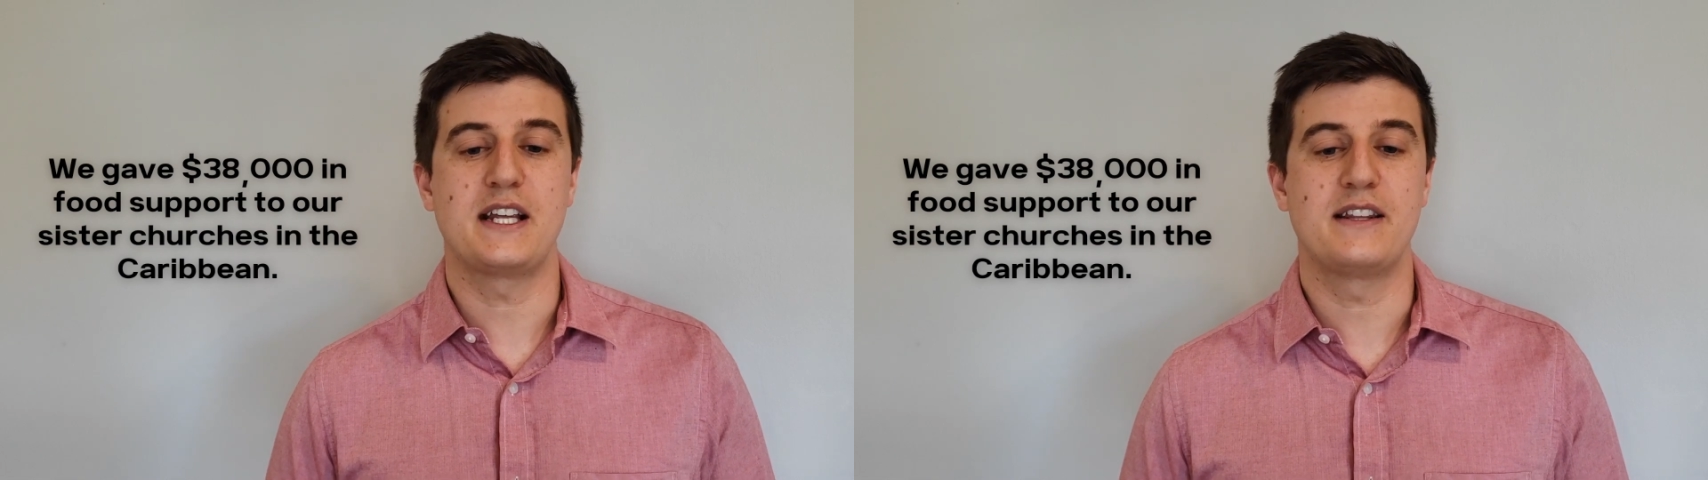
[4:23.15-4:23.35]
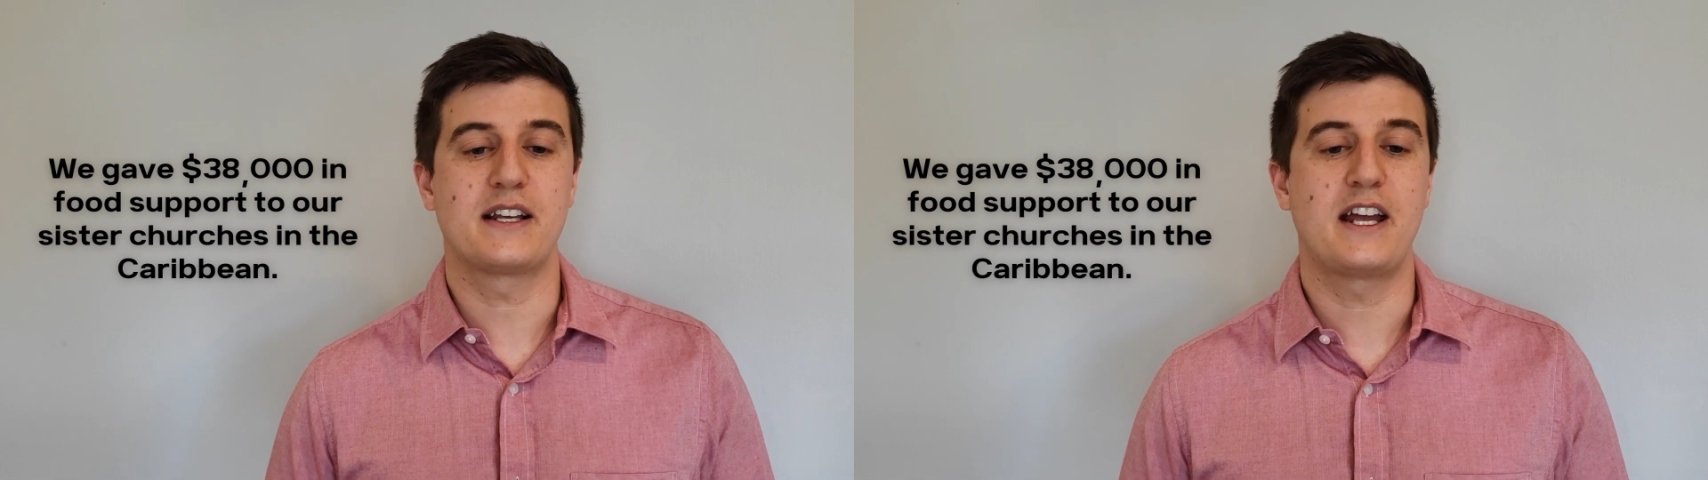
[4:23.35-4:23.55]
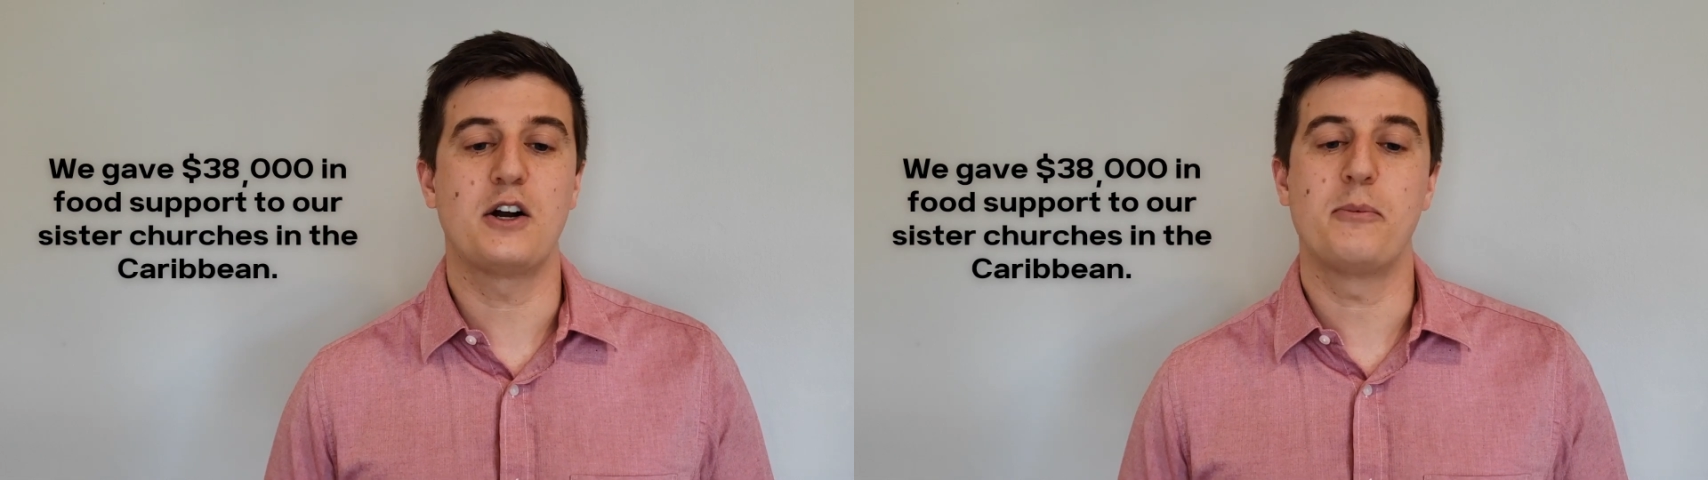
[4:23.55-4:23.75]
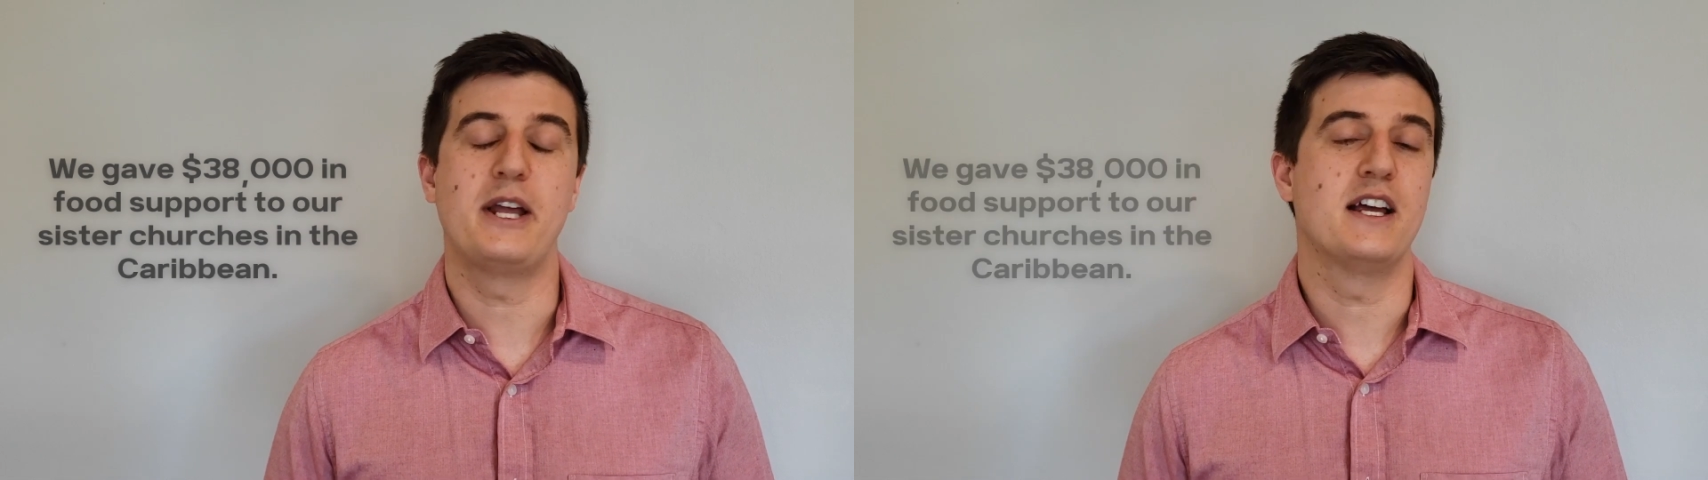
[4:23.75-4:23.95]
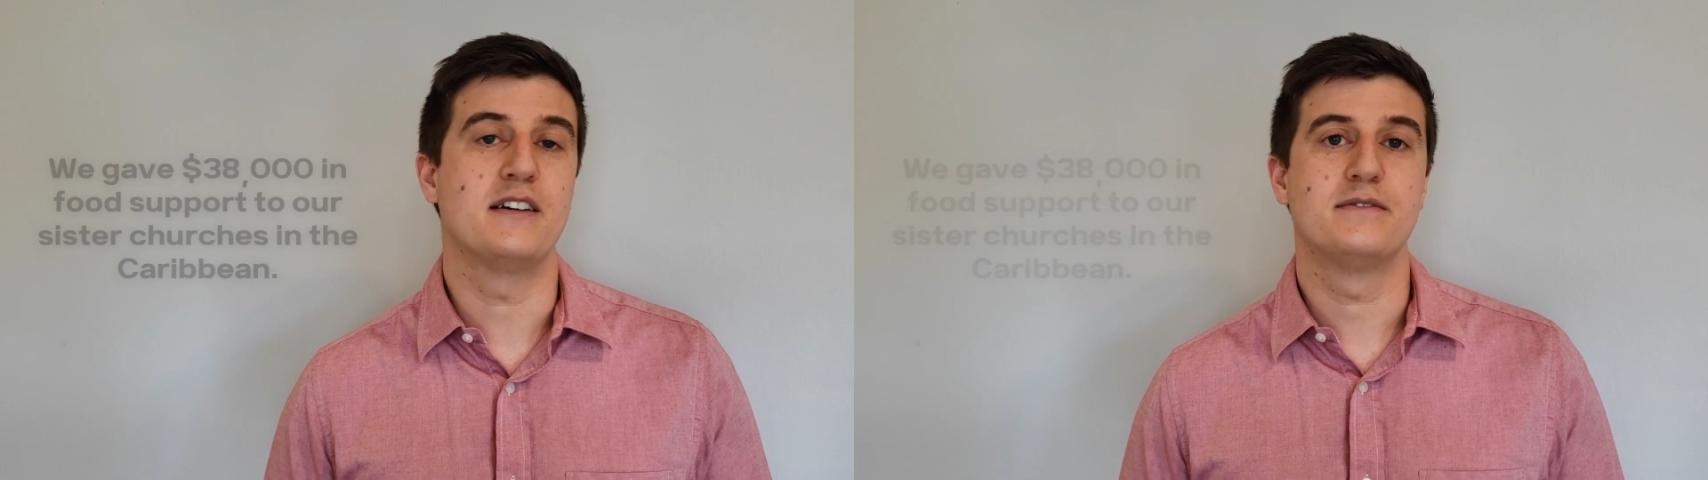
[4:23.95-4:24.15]
in the
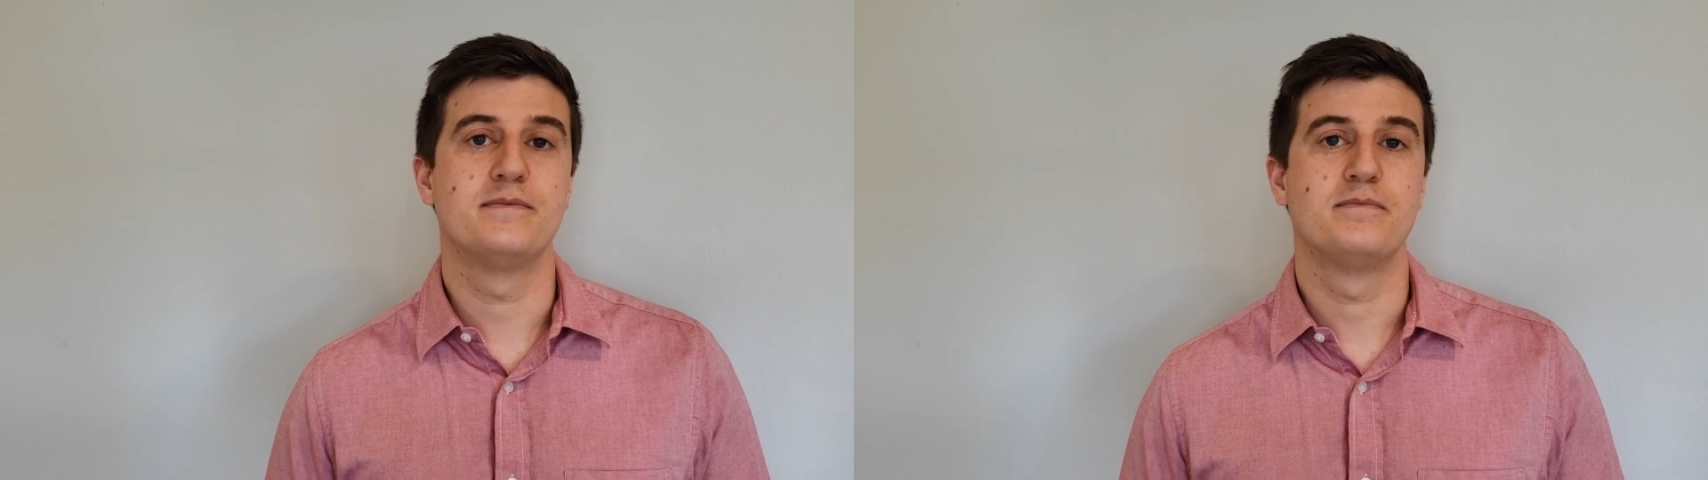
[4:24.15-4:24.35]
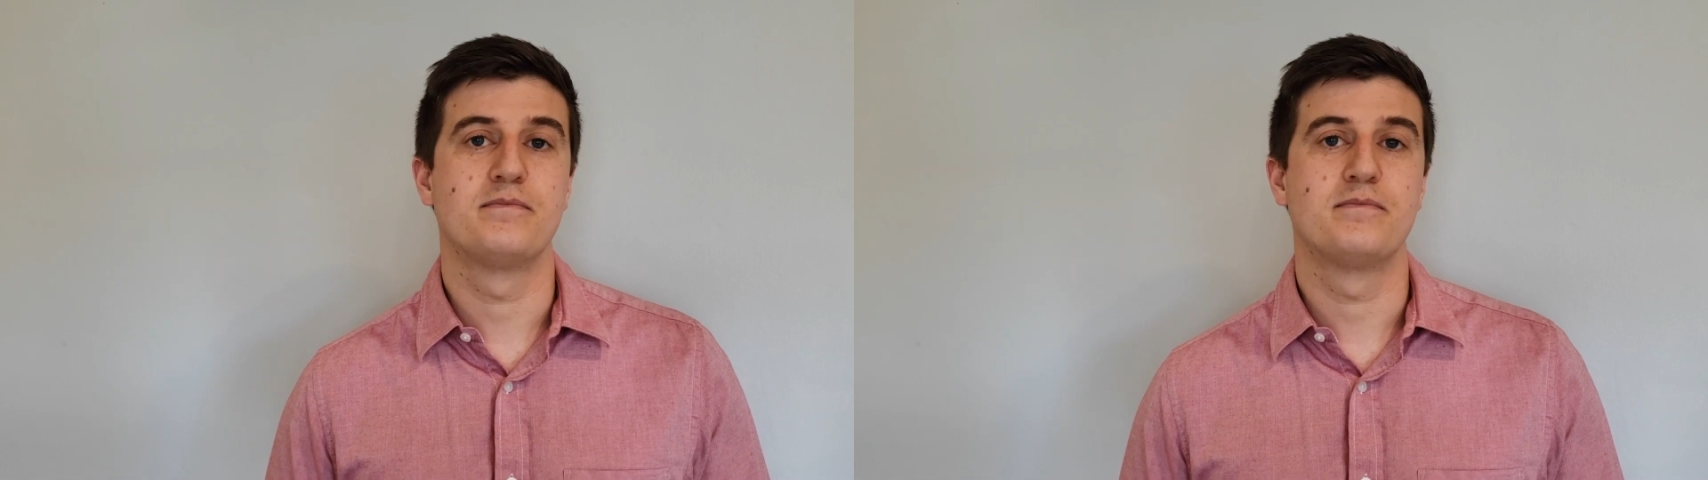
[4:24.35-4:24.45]
Caribbean.